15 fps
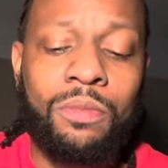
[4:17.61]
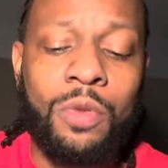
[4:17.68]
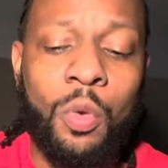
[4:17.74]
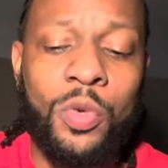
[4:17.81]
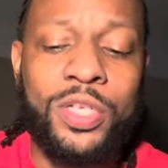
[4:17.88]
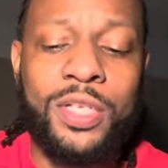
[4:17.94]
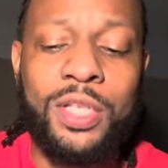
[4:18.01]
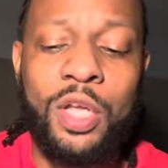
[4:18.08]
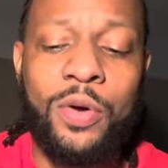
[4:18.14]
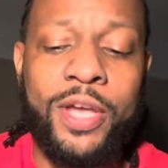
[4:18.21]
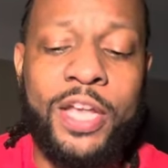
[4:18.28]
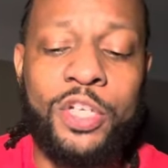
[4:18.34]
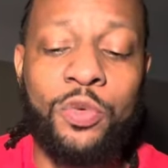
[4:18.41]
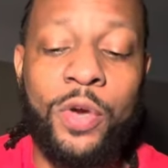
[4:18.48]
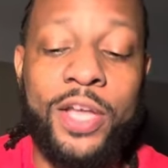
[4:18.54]
which is a little
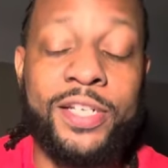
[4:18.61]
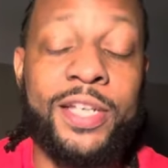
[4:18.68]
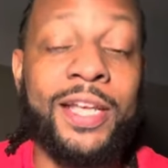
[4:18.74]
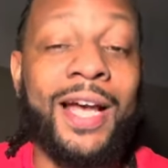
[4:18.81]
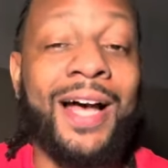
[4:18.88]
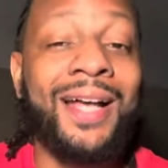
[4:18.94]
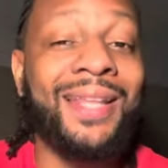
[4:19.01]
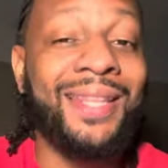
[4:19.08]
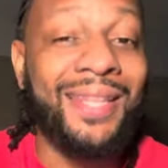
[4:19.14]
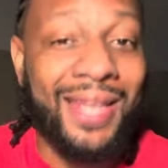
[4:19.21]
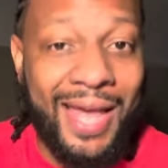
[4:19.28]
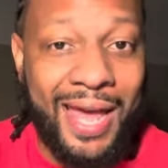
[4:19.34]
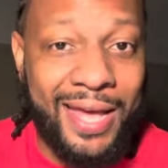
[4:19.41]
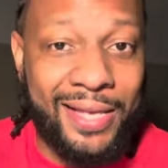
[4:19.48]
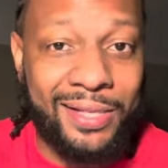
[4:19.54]
interesting
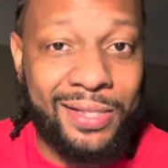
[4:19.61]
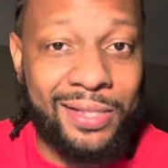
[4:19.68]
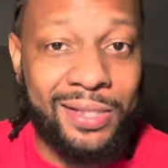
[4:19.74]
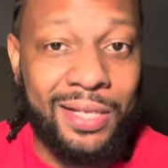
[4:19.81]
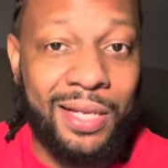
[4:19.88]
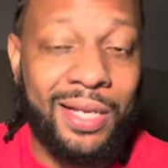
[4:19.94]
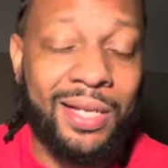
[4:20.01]
unless